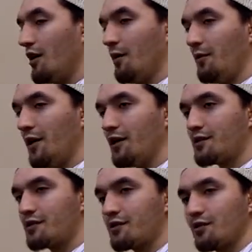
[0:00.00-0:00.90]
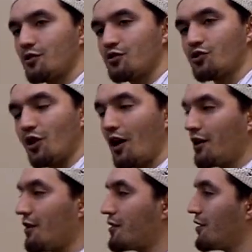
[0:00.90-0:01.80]
Iblis
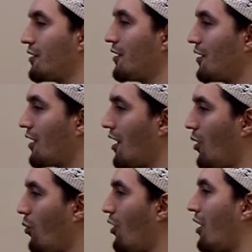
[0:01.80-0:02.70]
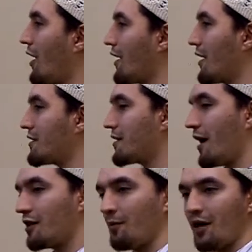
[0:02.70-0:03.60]
started a war against
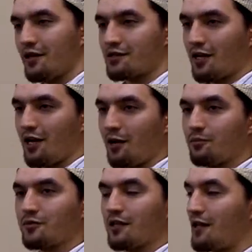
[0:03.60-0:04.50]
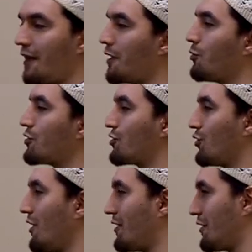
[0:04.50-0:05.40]
Adam alayhi salam the day he was
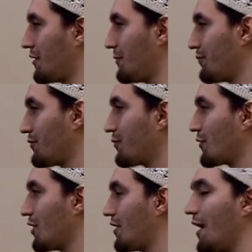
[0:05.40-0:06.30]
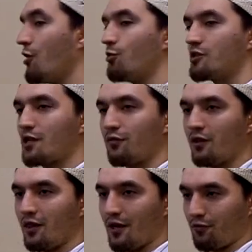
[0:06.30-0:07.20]
created, the day he was
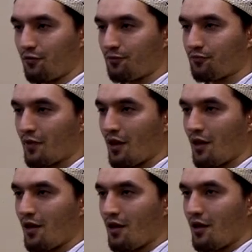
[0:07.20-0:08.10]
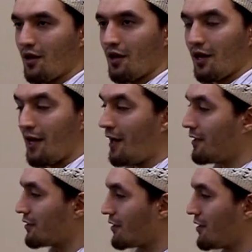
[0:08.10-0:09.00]
given life.
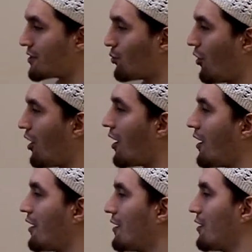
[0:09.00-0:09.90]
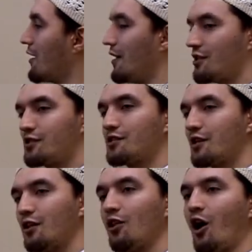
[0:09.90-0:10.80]
And this war is
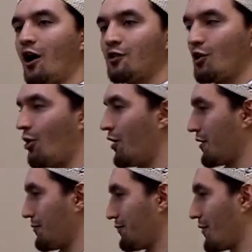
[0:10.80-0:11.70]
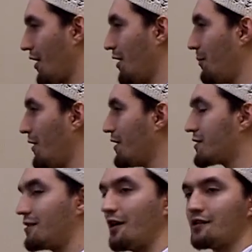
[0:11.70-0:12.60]
still ongoing. And Iblis
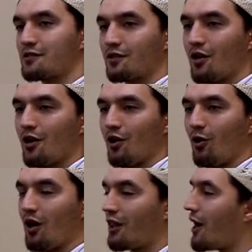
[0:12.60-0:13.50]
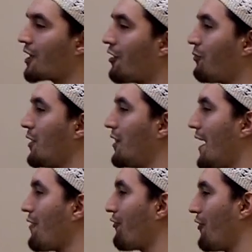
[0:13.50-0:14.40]
says, Oh Allah, give me
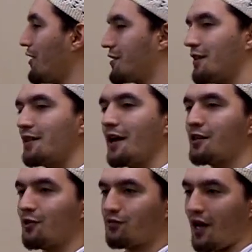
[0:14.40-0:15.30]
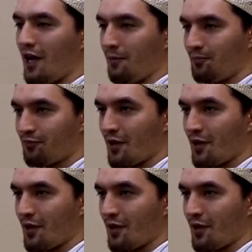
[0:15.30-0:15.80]
life until the end of time.